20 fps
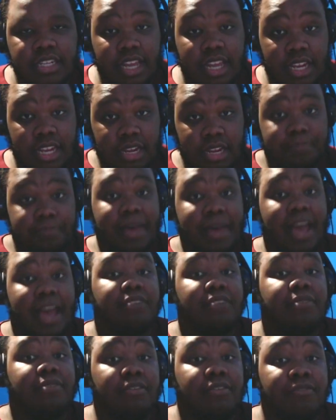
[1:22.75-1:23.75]
in the
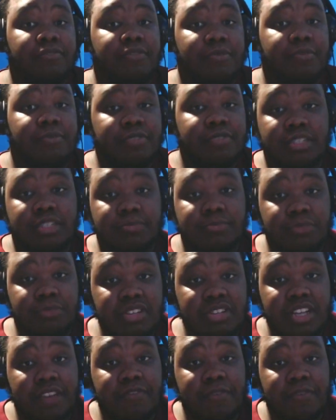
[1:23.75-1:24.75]
background for just
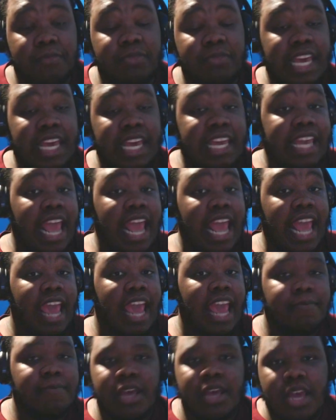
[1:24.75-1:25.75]
music from the
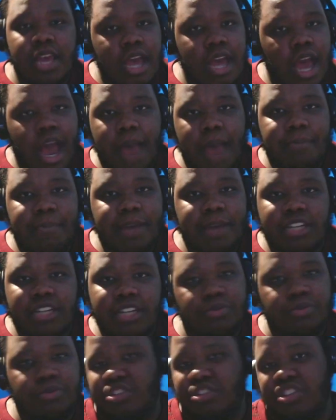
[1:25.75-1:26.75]
game, I might as
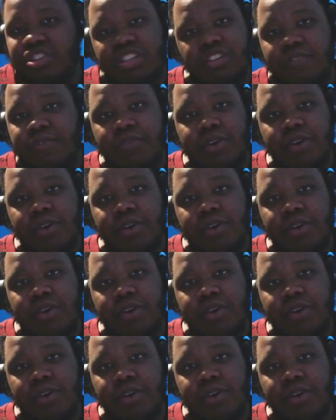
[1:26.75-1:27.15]
well just avoid